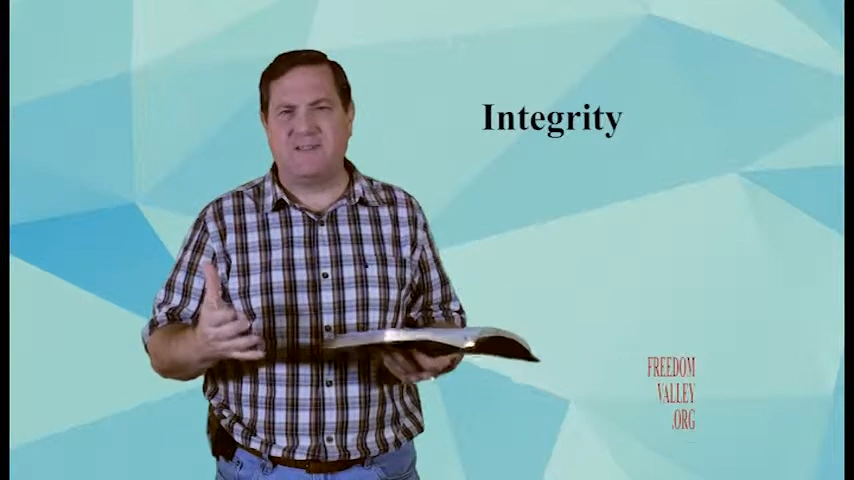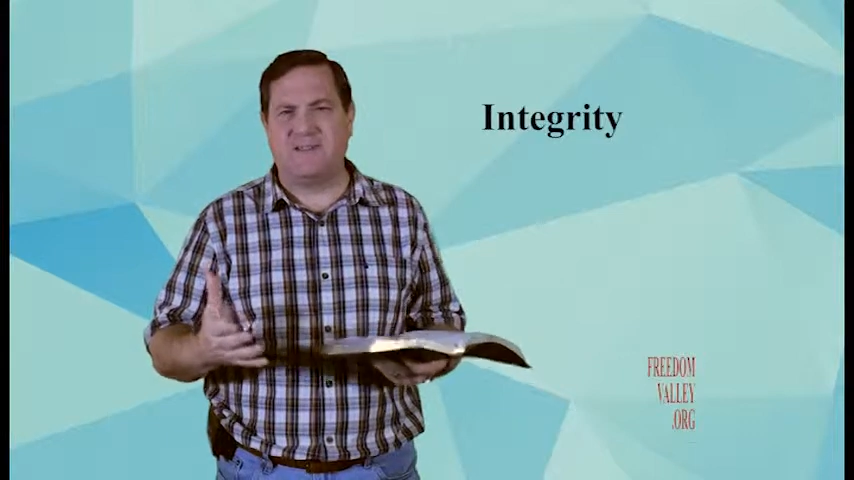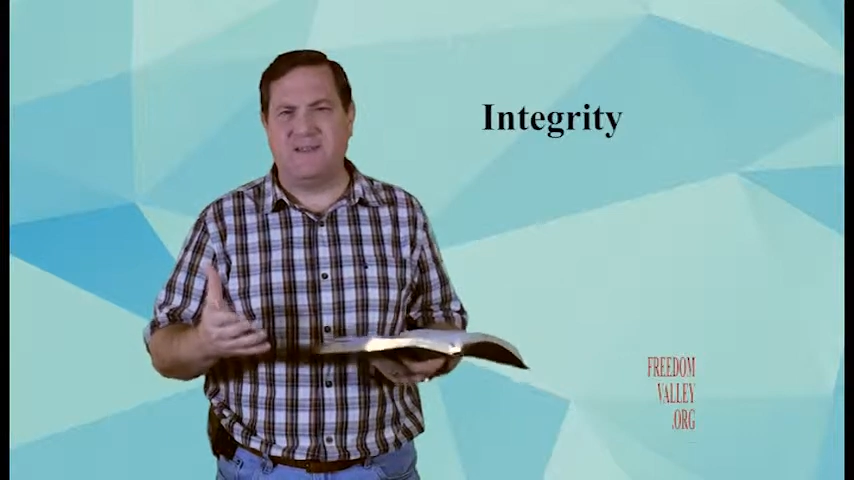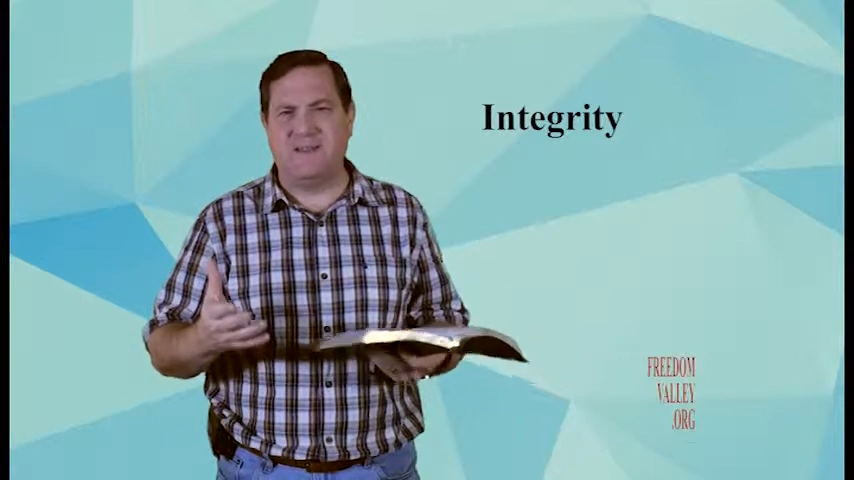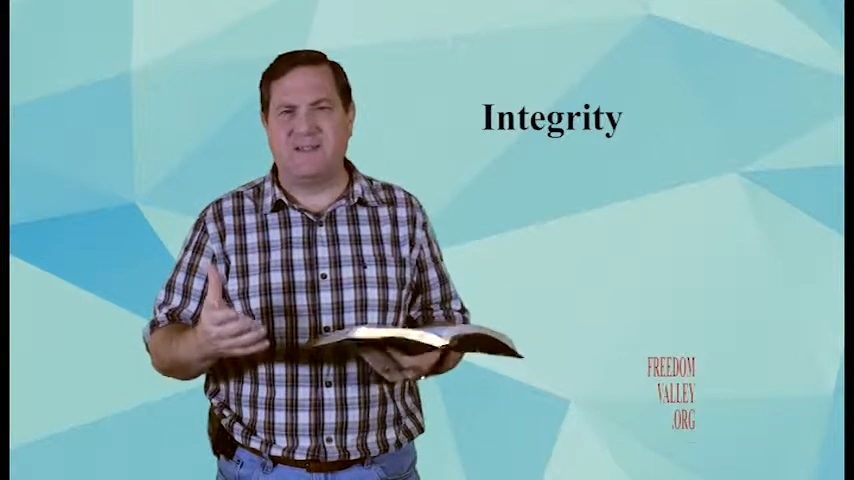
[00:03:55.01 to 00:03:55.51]

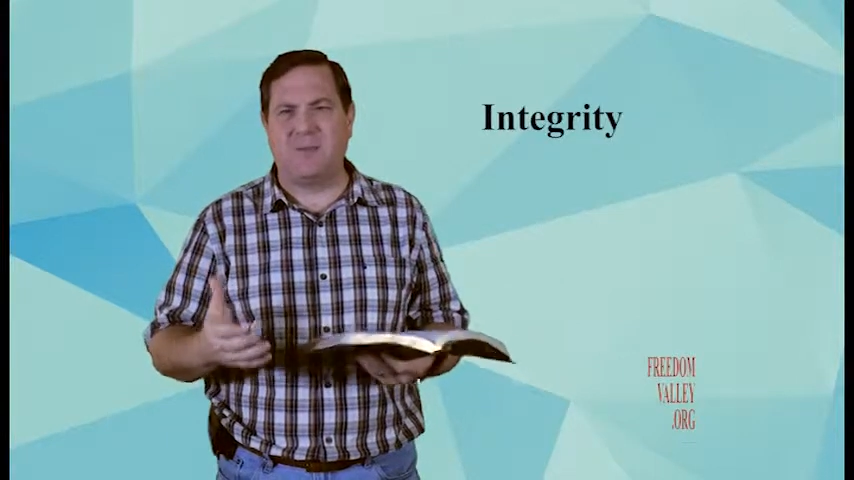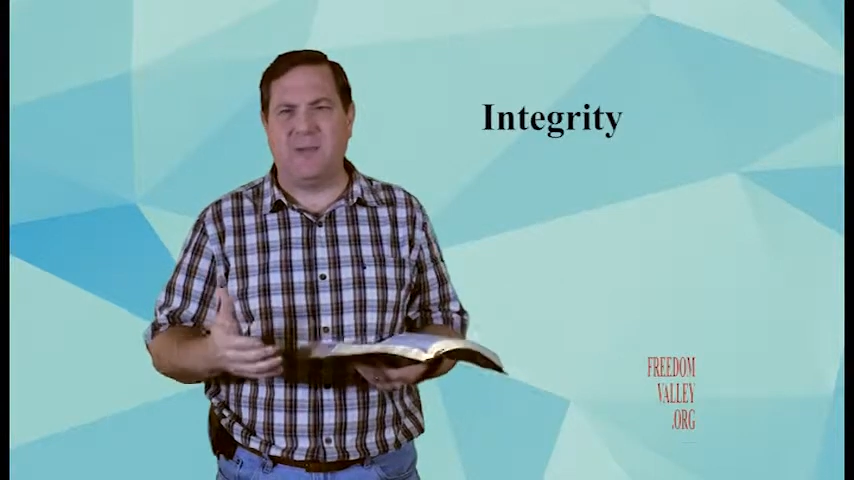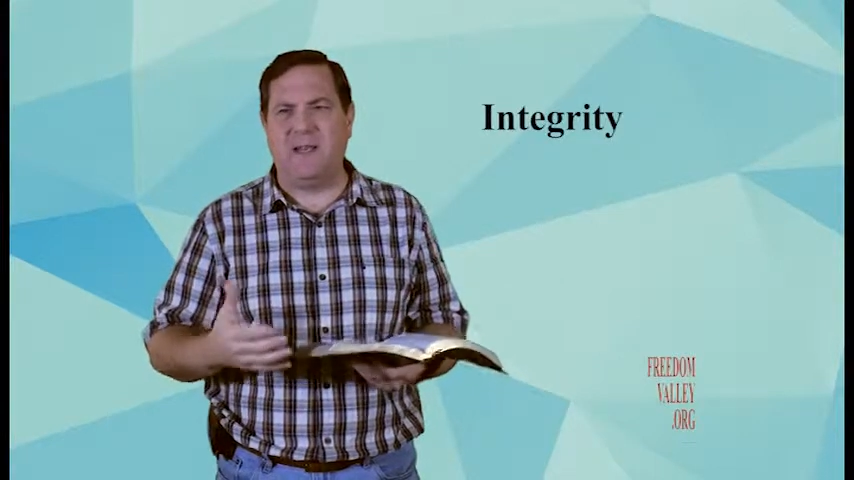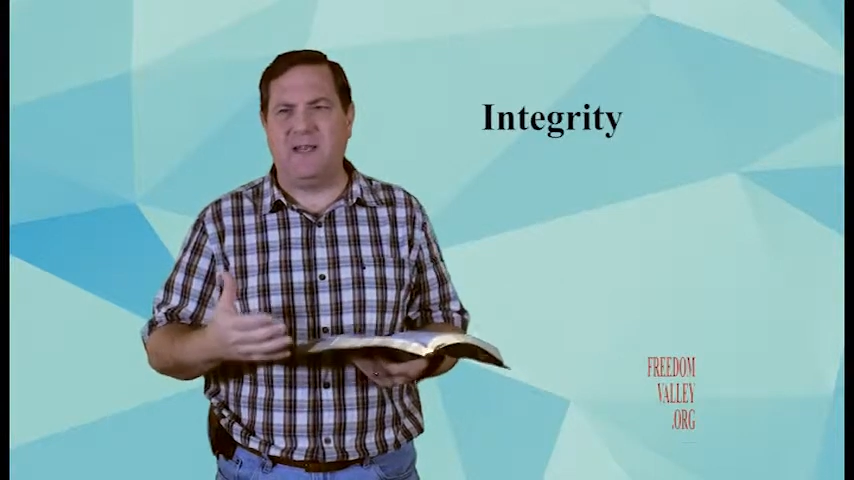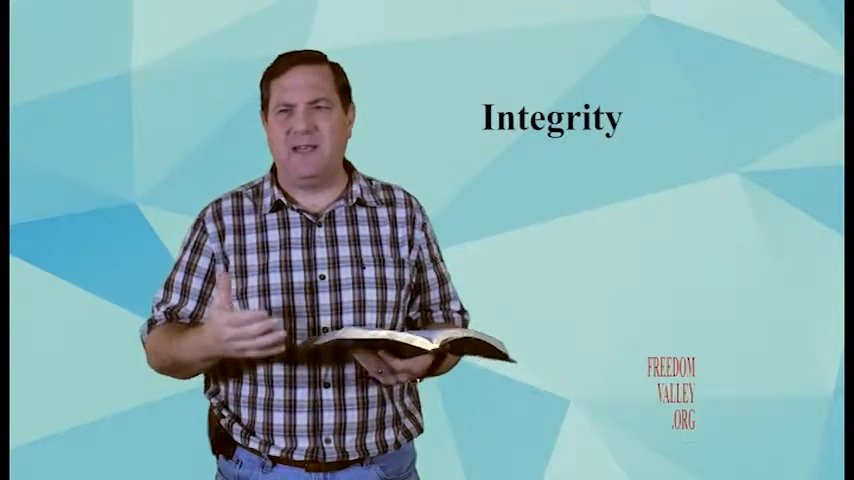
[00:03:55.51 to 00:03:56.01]
son as a
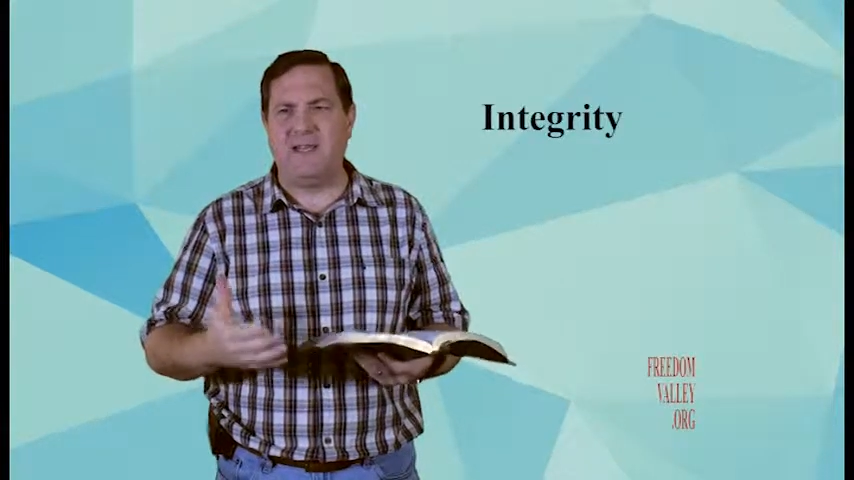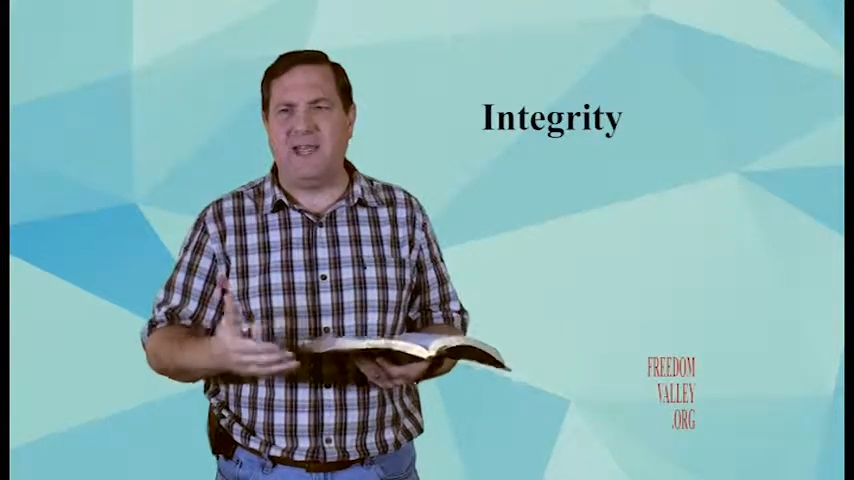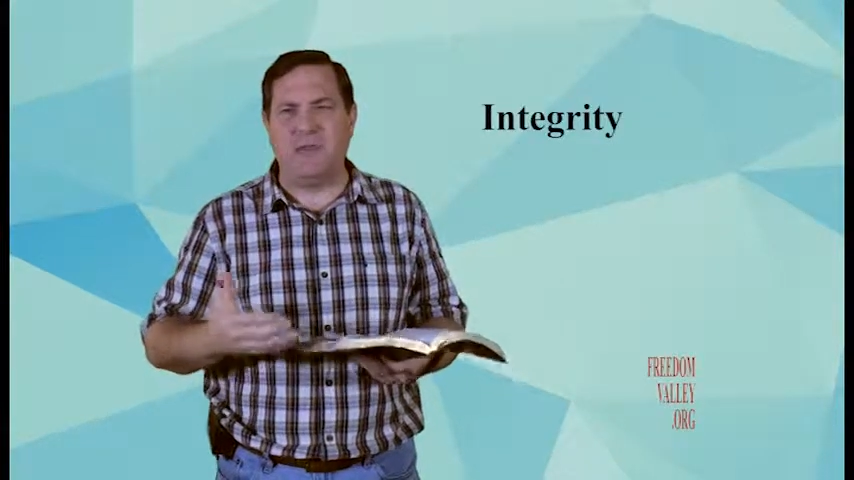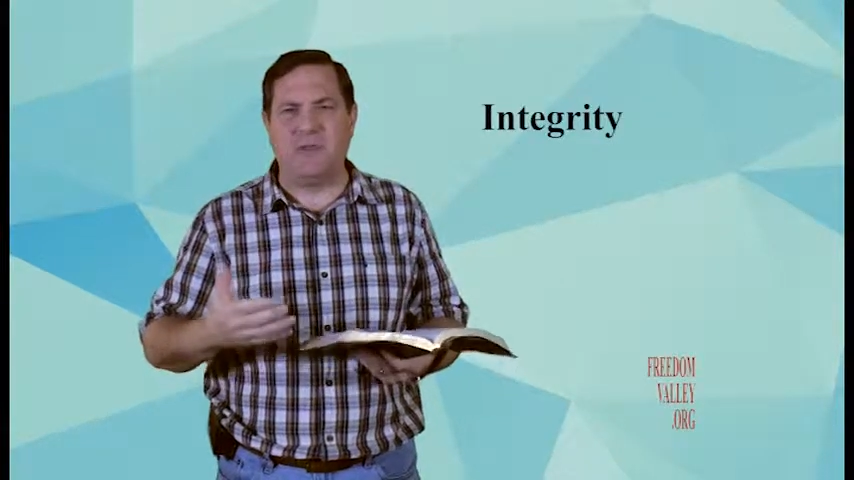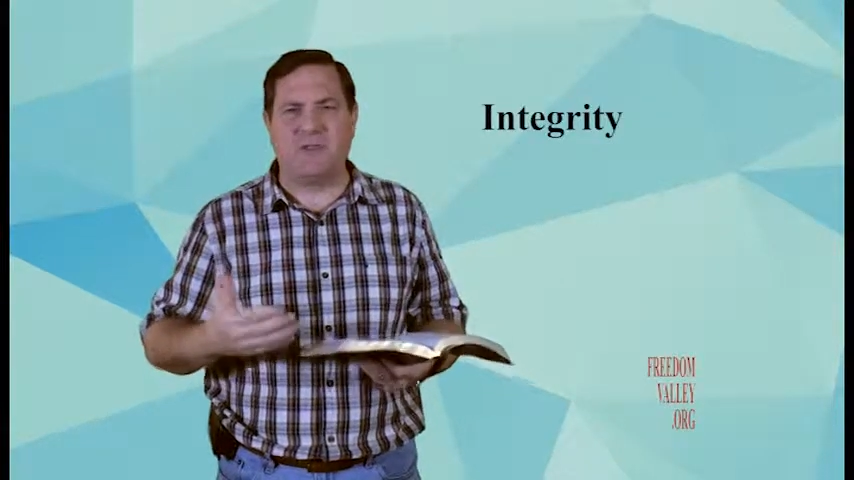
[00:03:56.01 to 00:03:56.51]
man and he
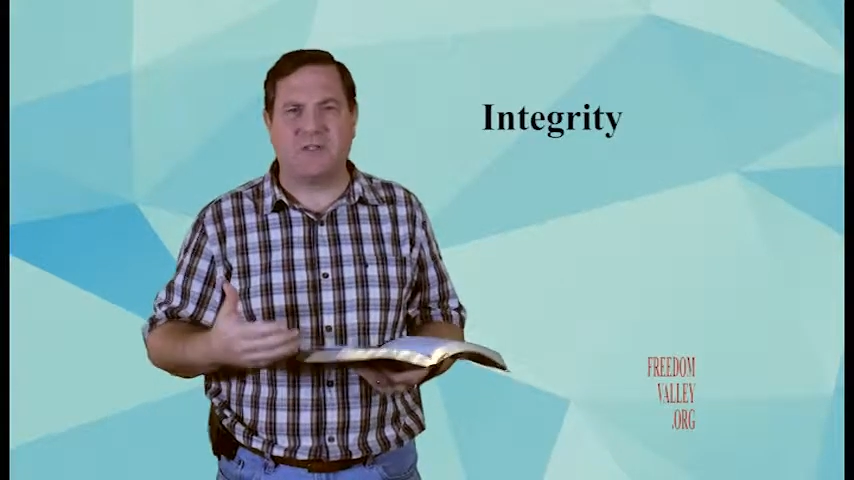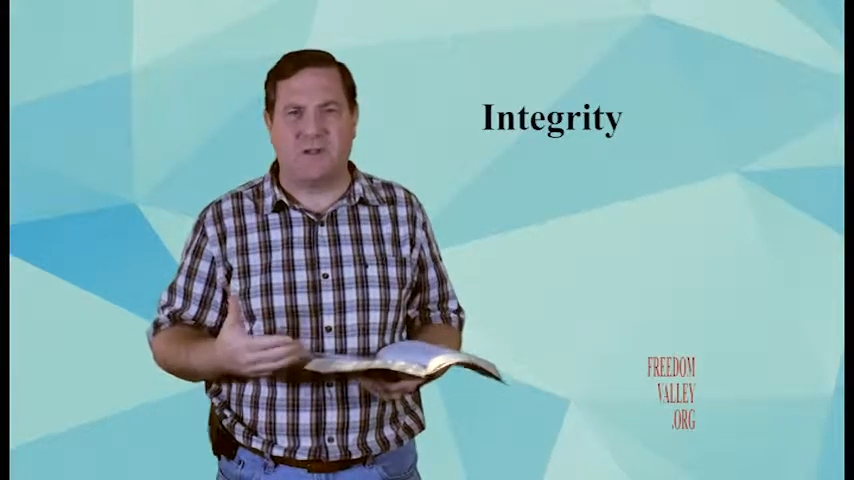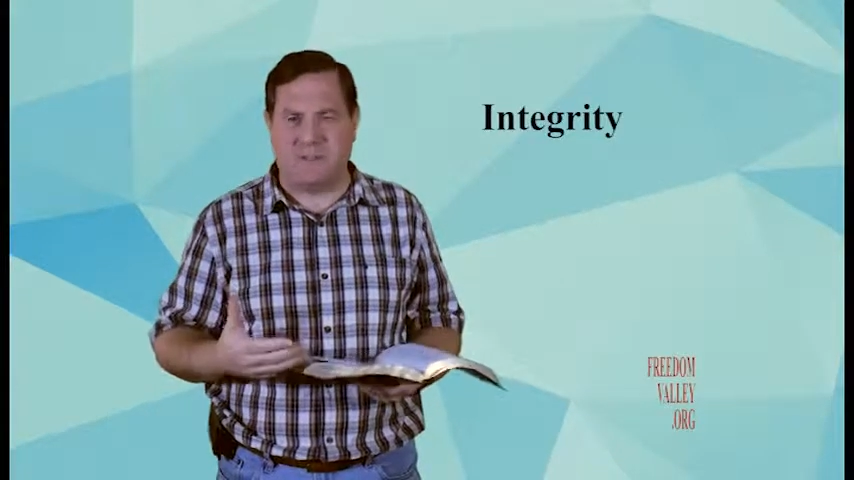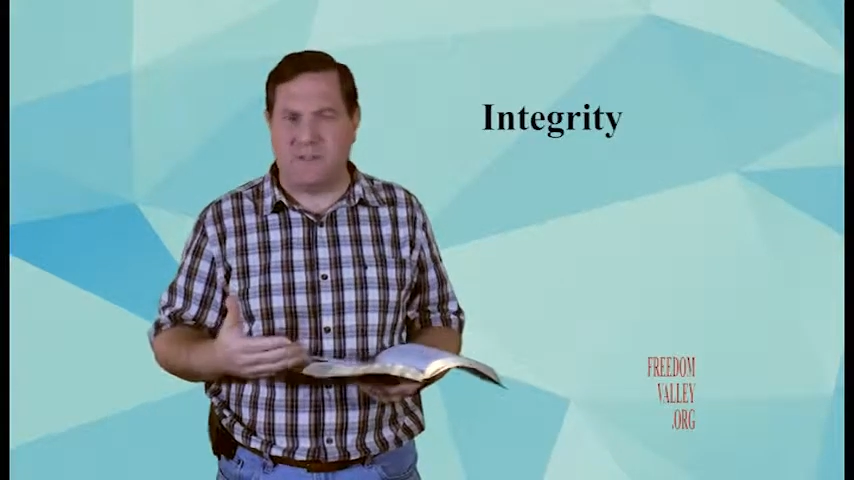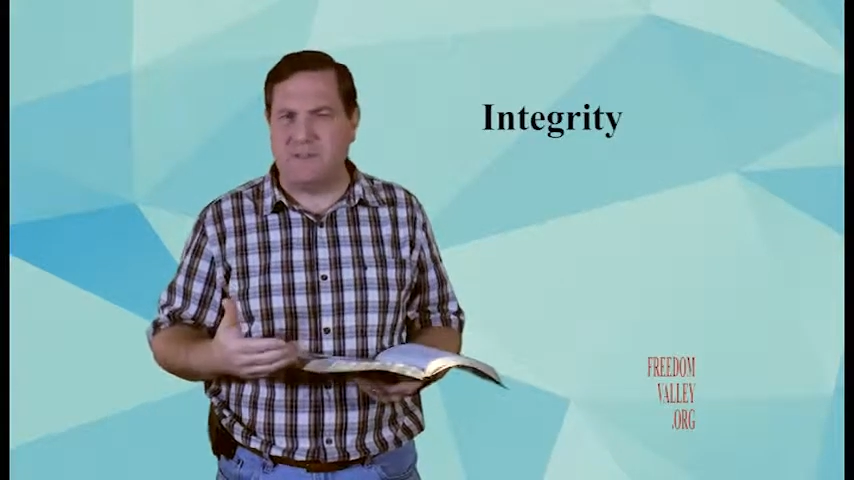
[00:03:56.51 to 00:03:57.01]
came to
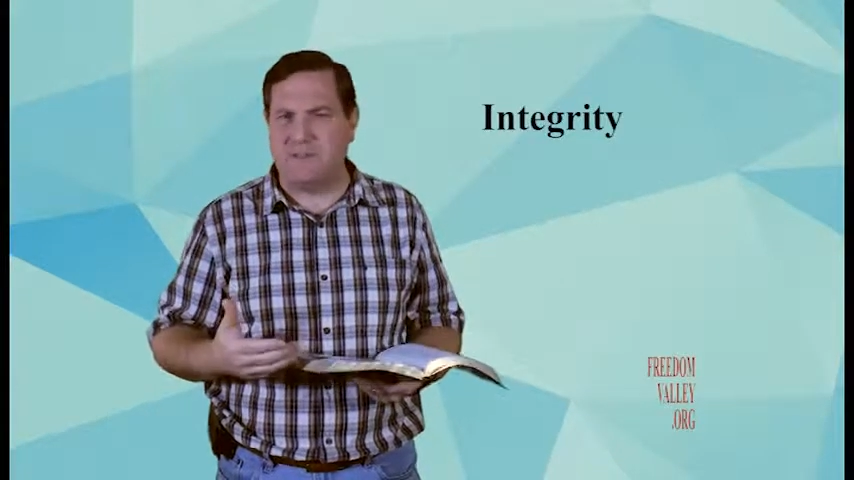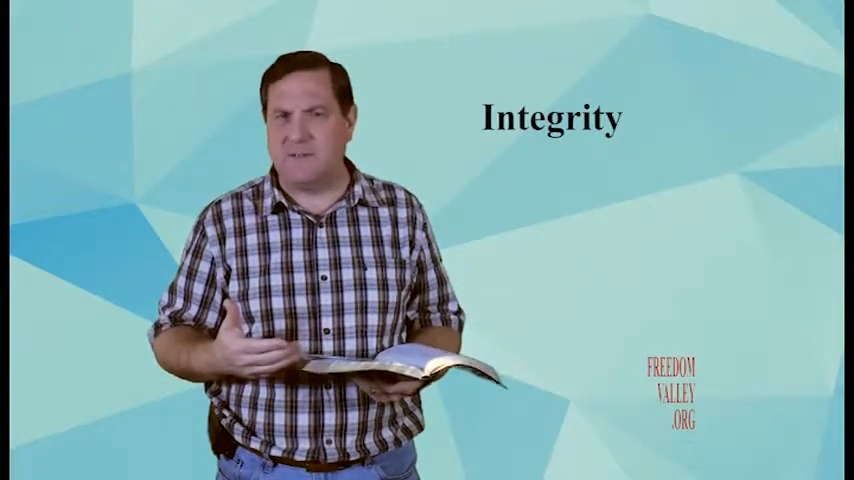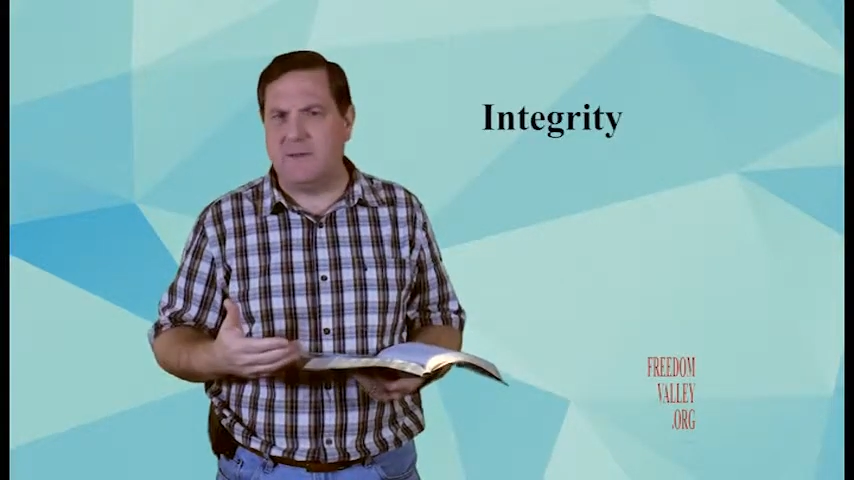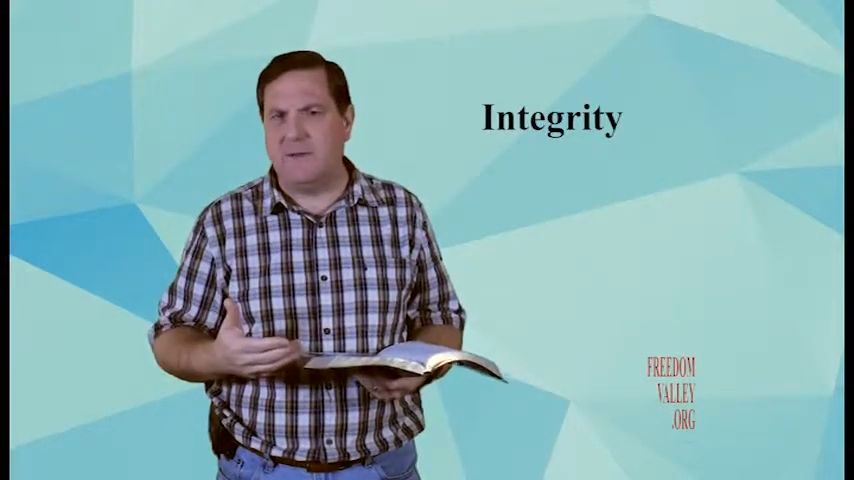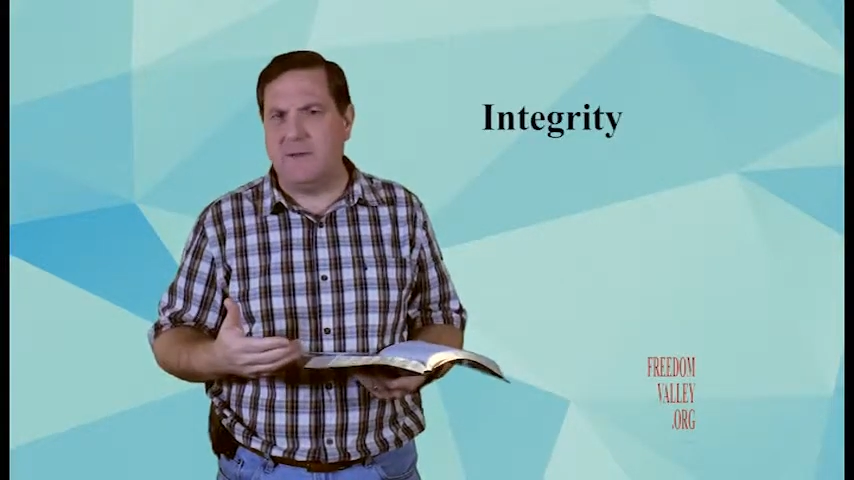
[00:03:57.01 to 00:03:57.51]
serve us.